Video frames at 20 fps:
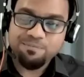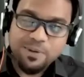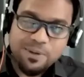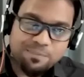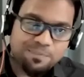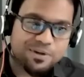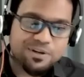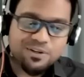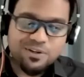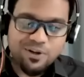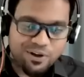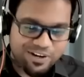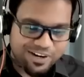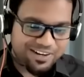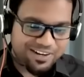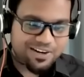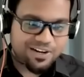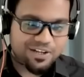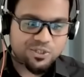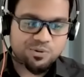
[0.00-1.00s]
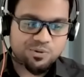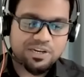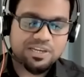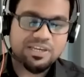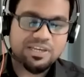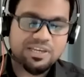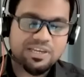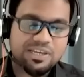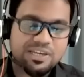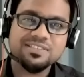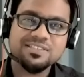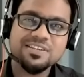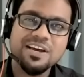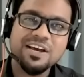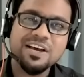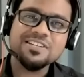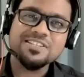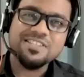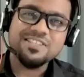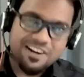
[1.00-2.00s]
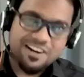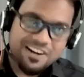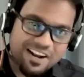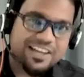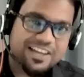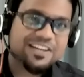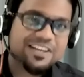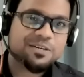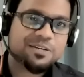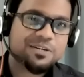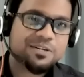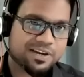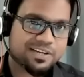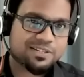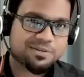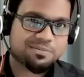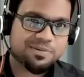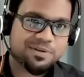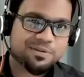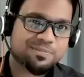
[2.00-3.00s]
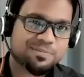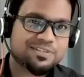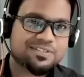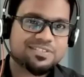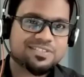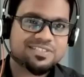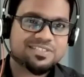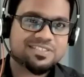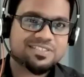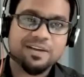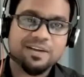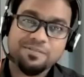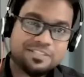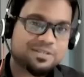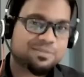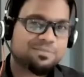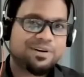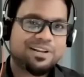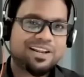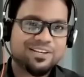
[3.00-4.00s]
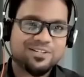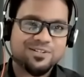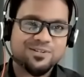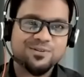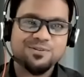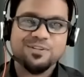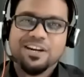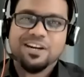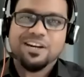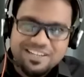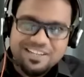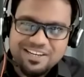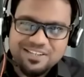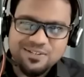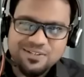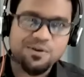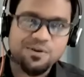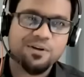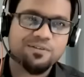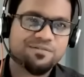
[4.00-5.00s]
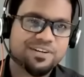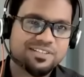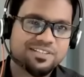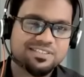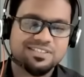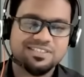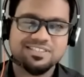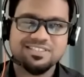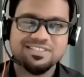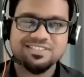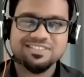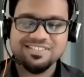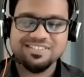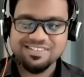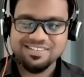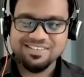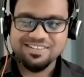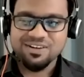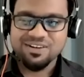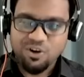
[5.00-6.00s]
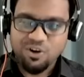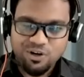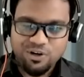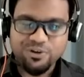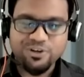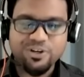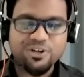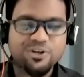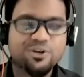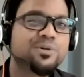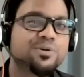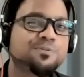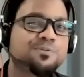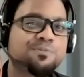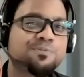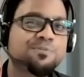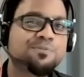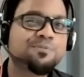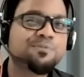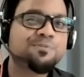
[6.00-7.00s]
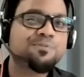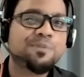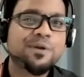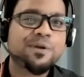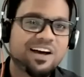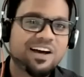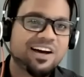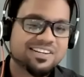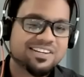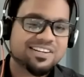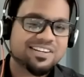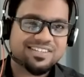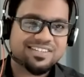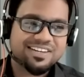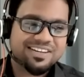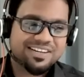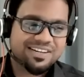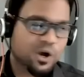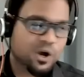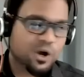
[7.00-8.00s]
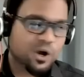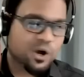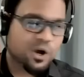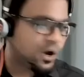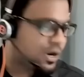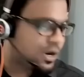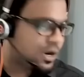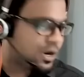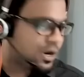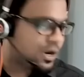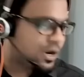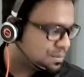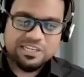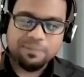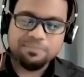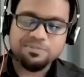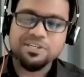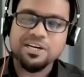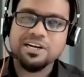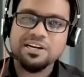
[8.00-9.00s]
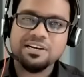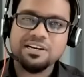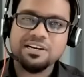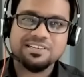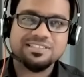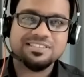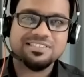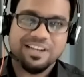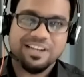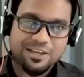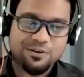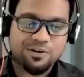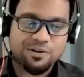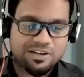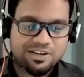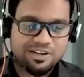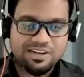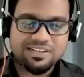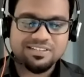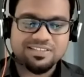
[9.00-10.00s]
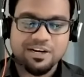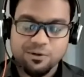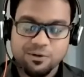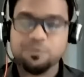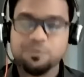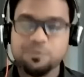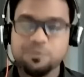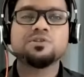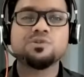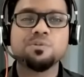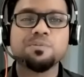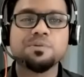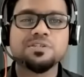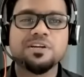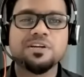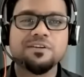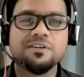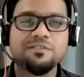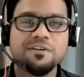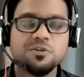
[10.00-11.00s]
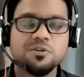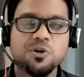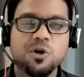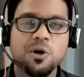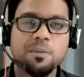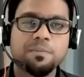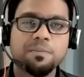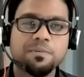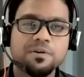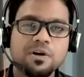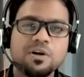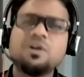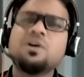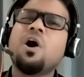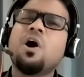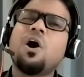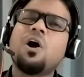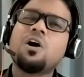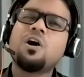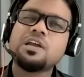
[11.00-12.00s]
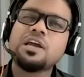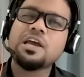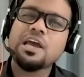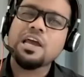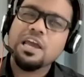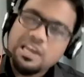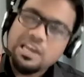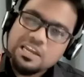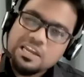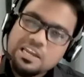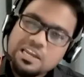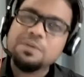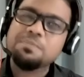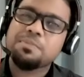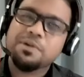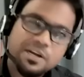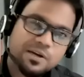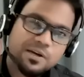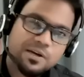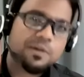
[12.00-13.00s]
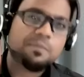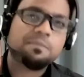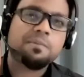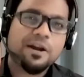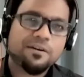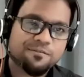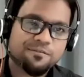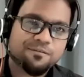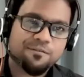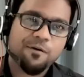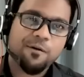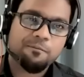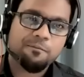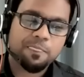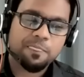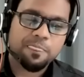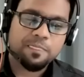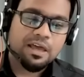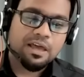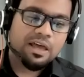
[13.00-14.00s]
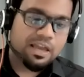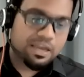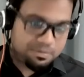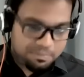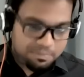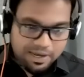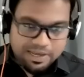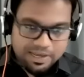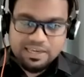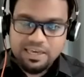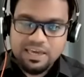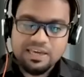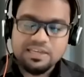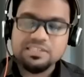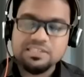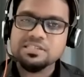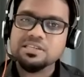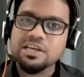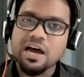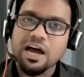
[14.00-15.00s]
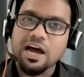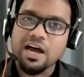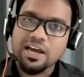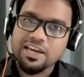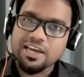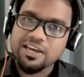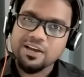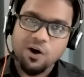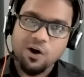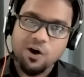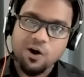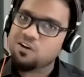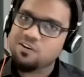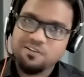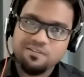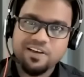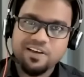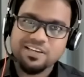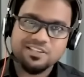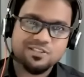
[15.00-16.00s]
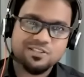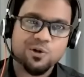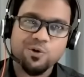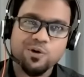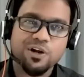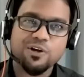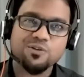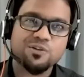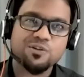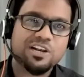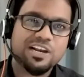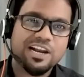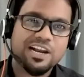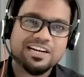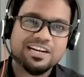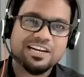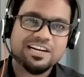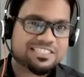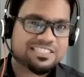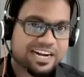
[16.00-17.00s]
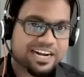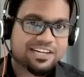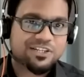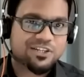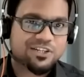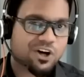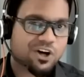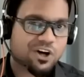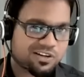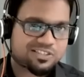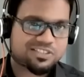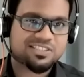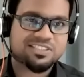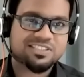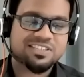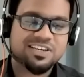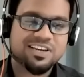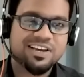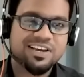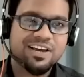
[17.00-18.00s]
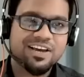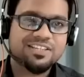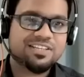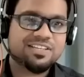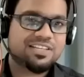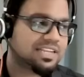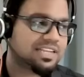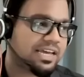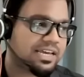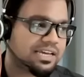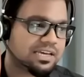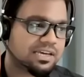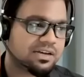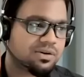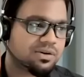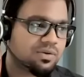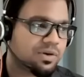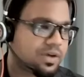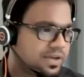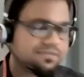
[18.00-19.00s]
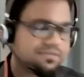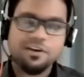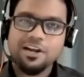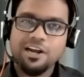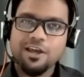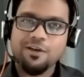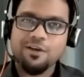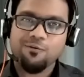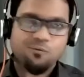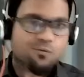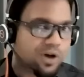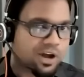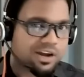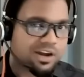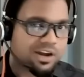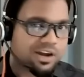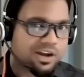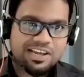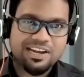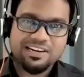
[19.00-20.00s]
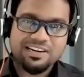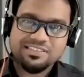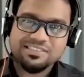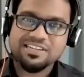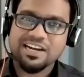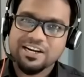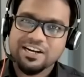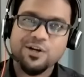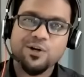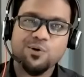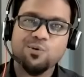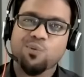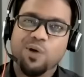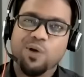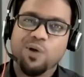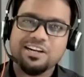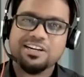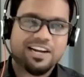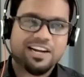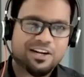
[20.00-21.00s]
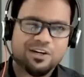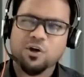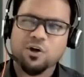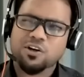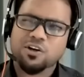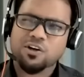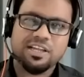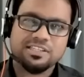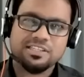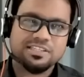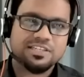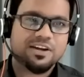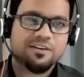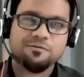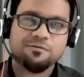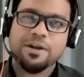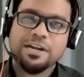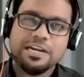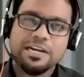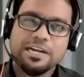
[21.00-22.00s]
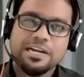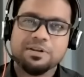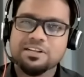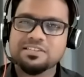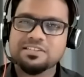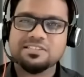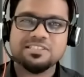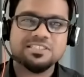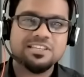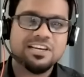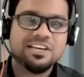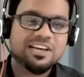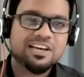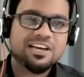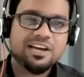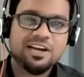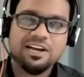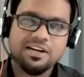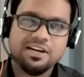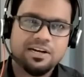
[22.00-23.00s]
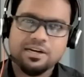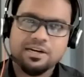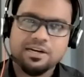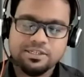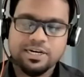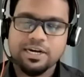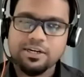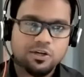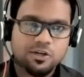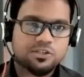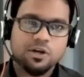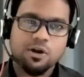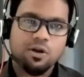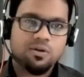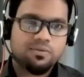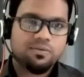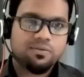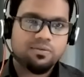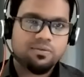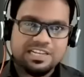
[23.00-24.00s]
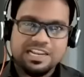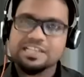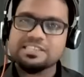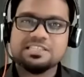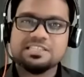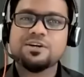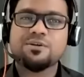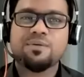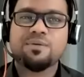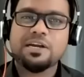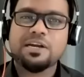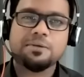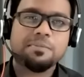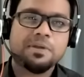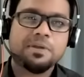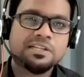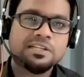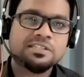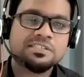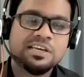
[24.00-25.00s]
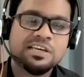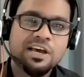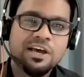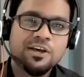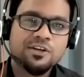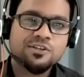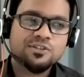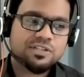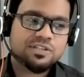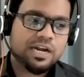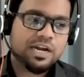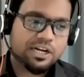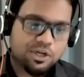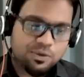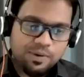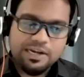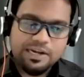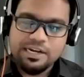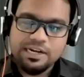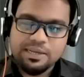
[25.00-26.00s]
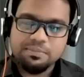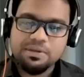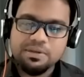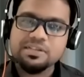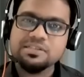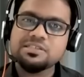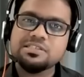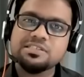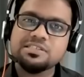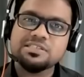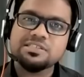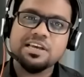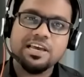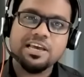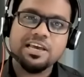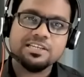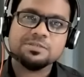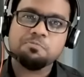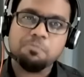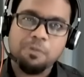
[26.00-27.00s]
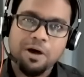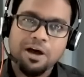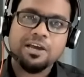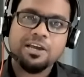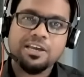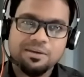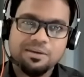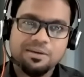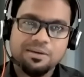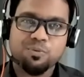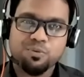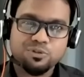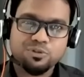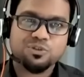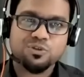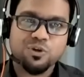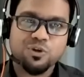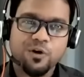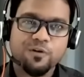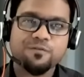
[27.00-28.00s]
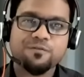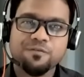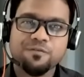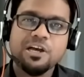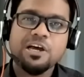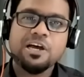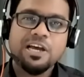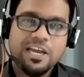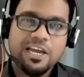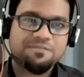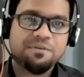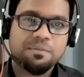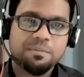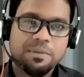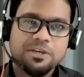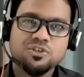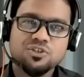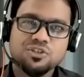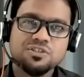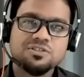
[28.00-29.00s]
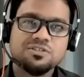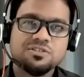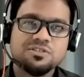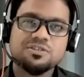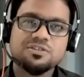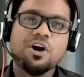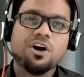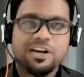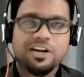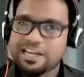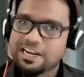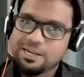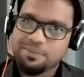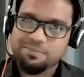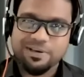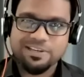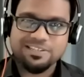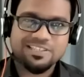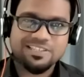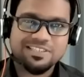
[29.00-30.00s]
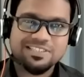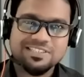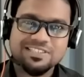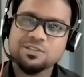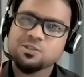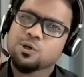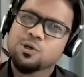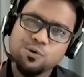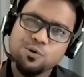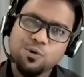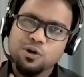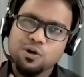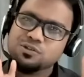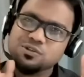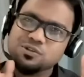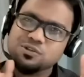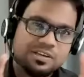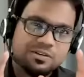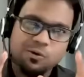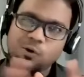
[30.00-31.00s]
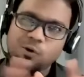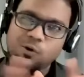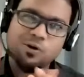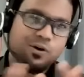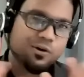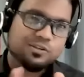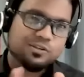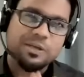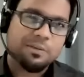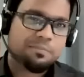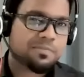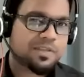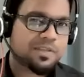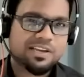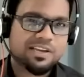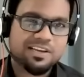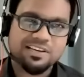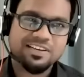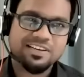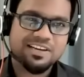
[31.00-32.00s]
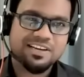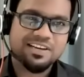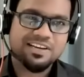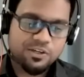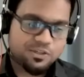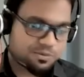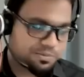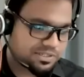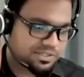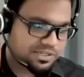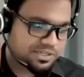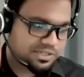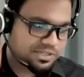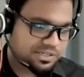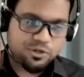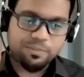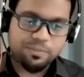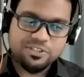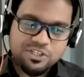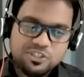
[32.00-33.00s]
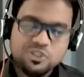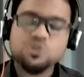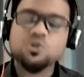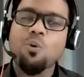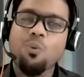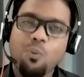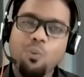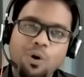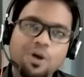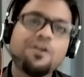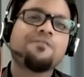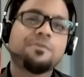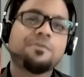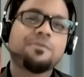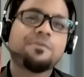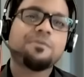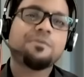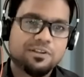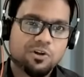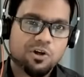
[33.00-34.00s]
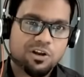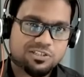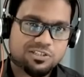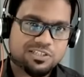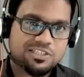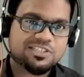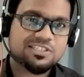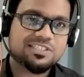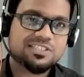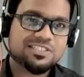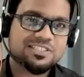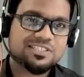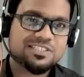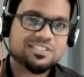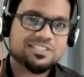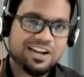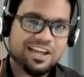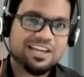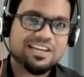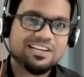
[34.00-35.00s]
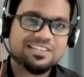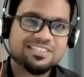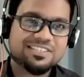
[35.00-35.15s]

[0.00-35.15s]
people talk intellectually, they are liked by other peoples, and when somebody likes you, that increases your confidence. All you need to do is spend 1 hour on a particular subject regularly. That could be a Super Sunday workshop or any particular platform. In my case, I always look into the latest TED Talks. So it's like every day, one day, get into one TED Talk. That's enough. 20 minutes. TED Talks are always less than 20 minutes. So that 20 minutes is my boost of information on a daily basis. So you also hold on to something. Super Sunday Workshop is just one of the methodologies, right?